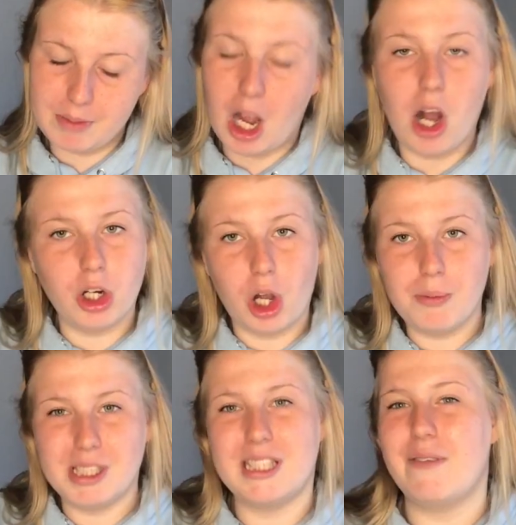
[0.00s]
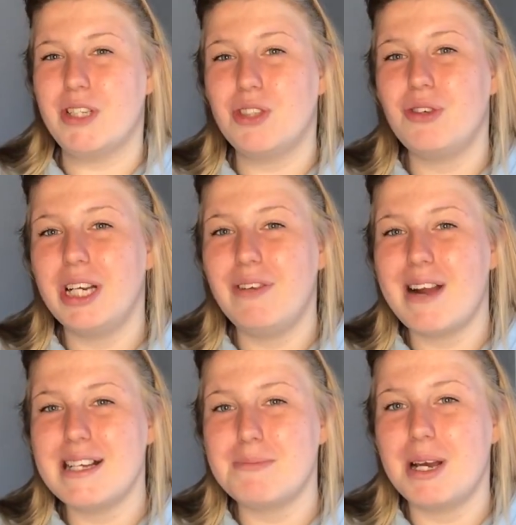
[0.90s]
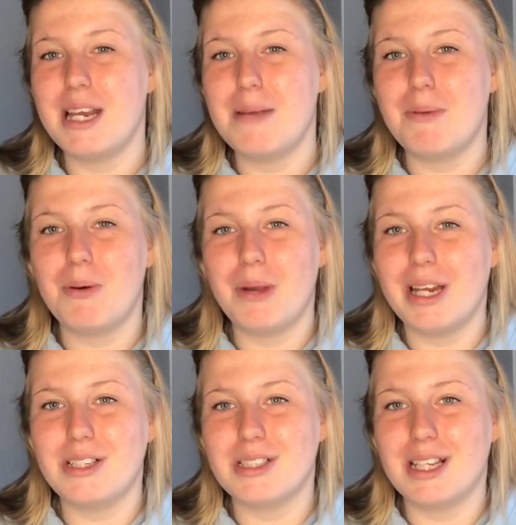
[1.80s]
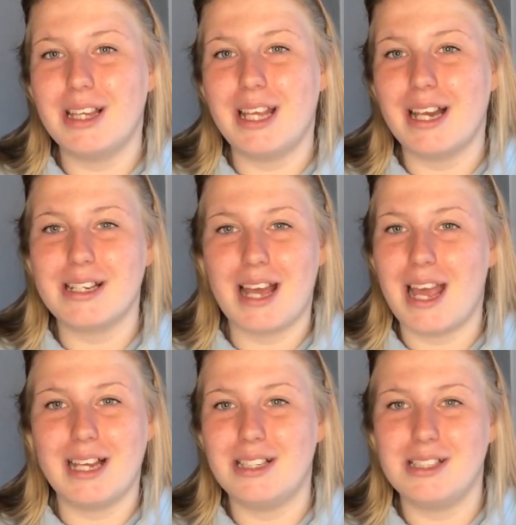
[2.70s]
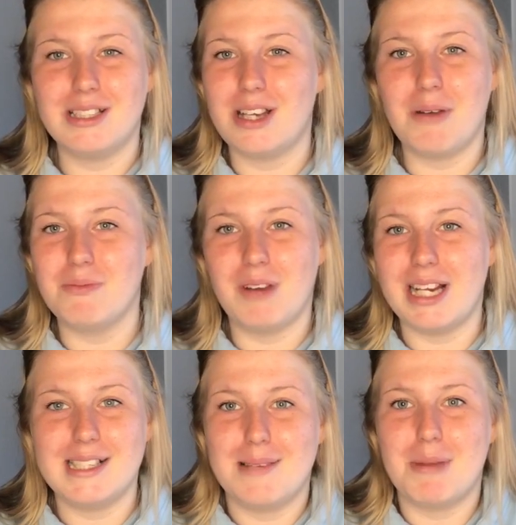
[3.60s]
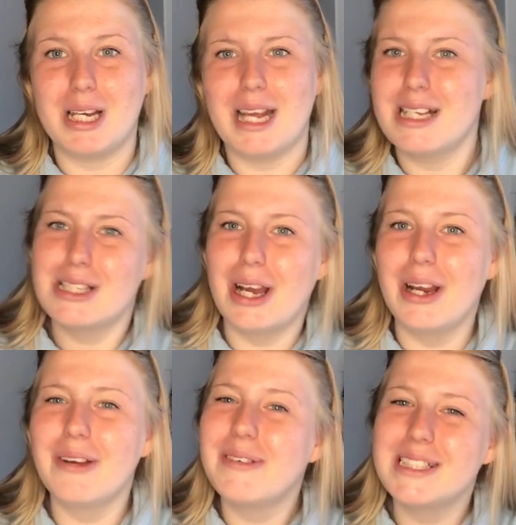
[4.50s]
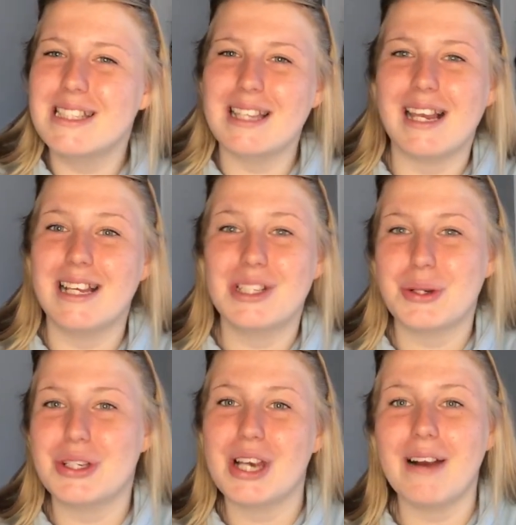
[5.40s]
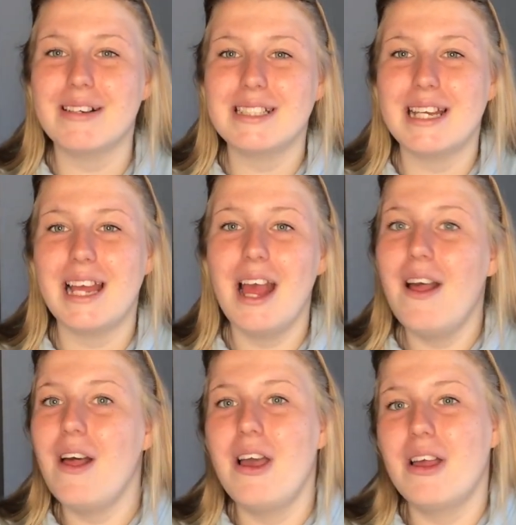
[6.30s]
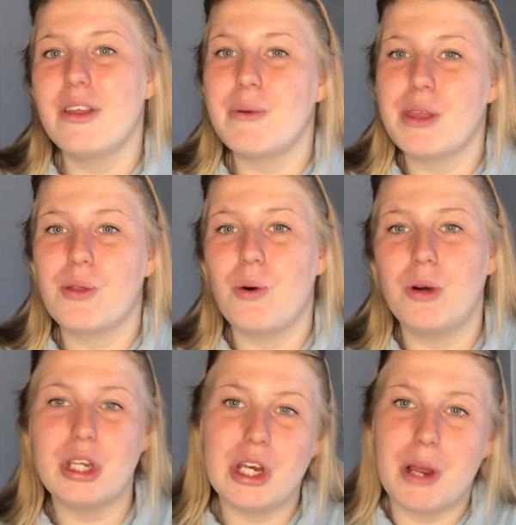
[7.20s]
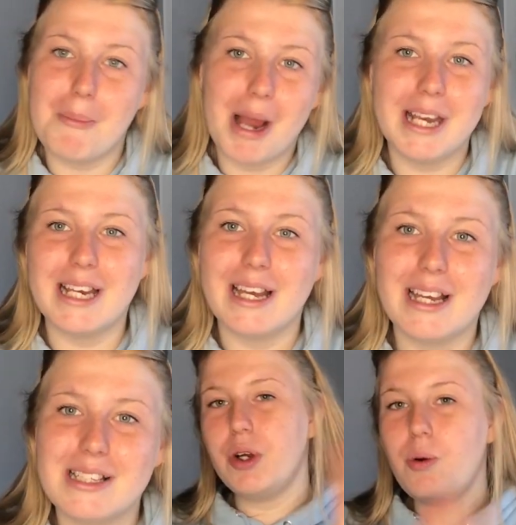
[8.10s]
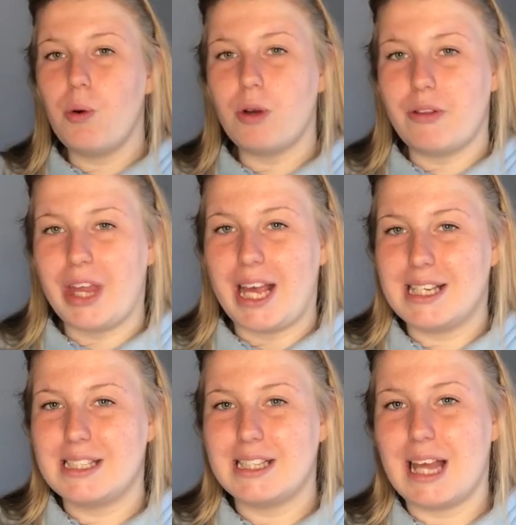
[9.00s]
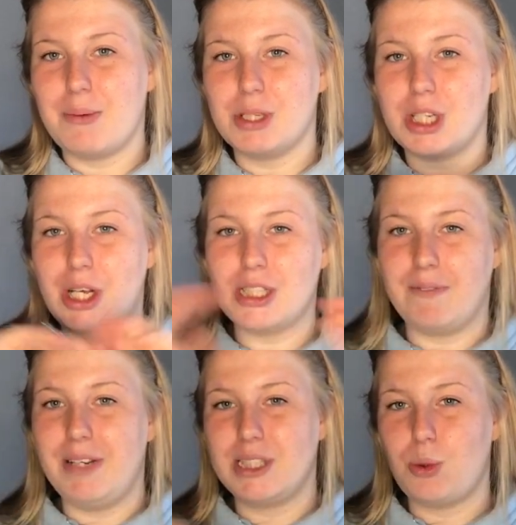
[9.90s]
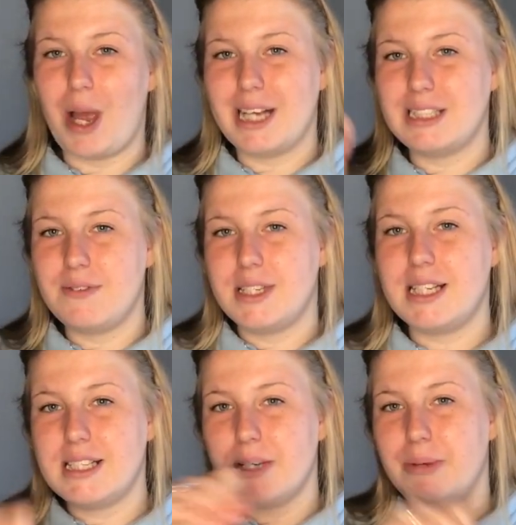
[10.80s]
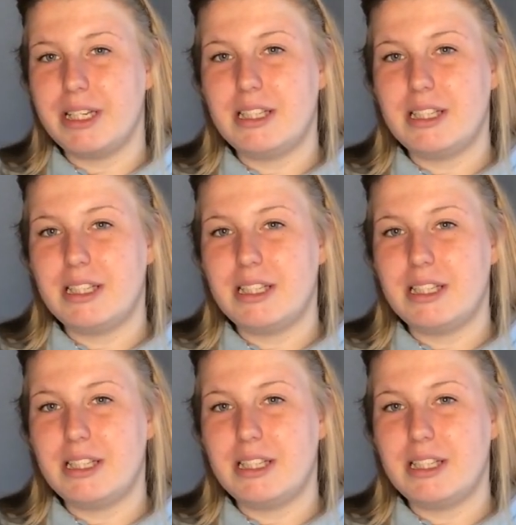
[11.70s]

our goal was never to really raise money, but we just in the end ended up raising money. So we just sent it to a charity that we thought, you know, might need it. Through all of this, there was loads of little activities that we